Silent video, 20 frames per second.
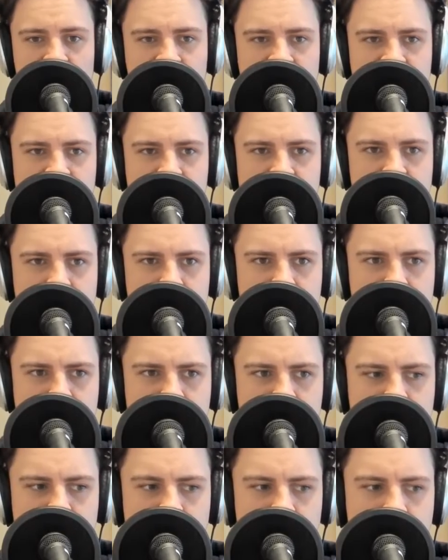I think
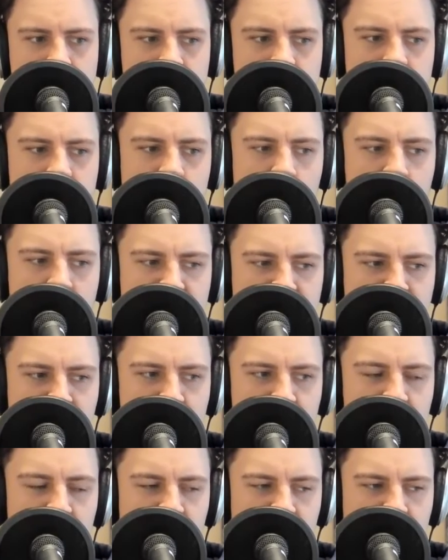for
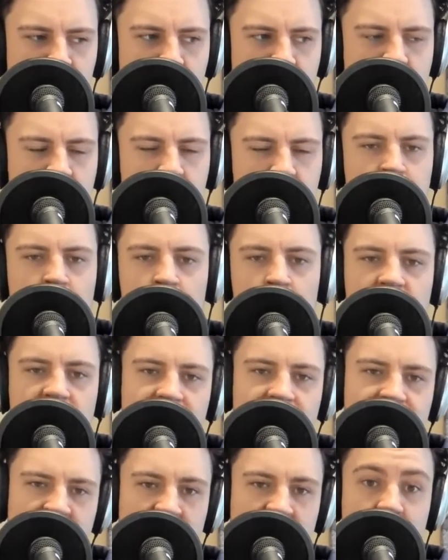people to kind of point the
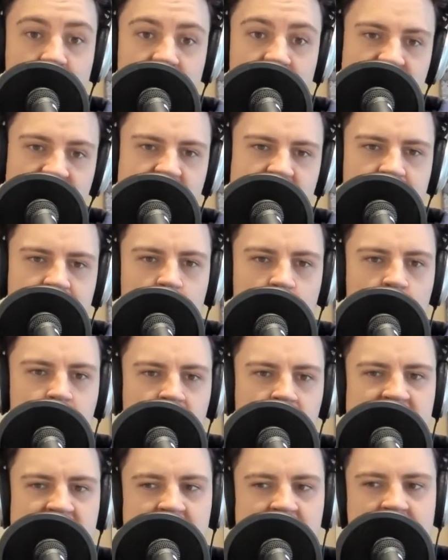finger at this film and
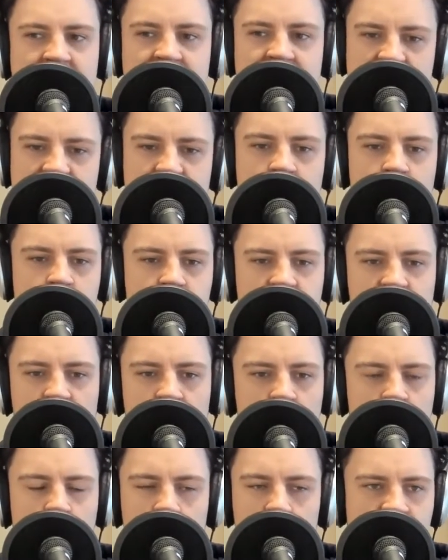say this film's going to
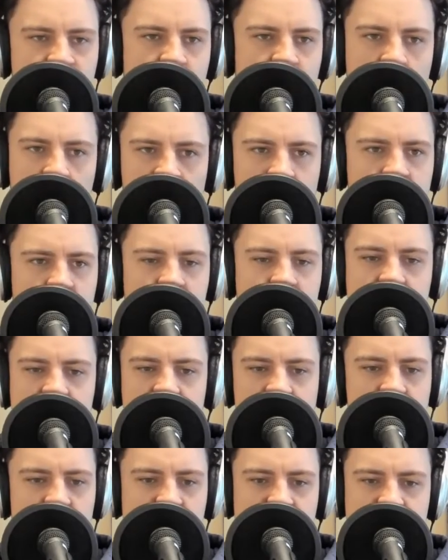cause violence
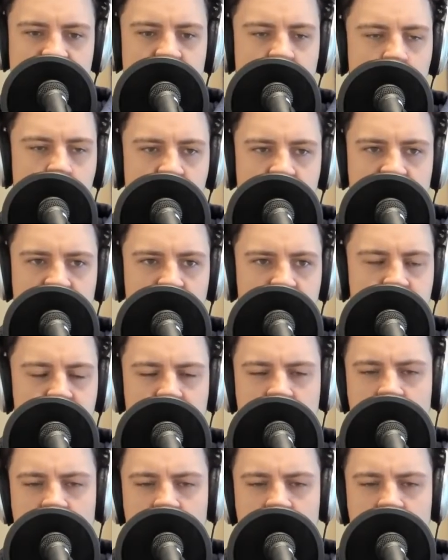and this film's going to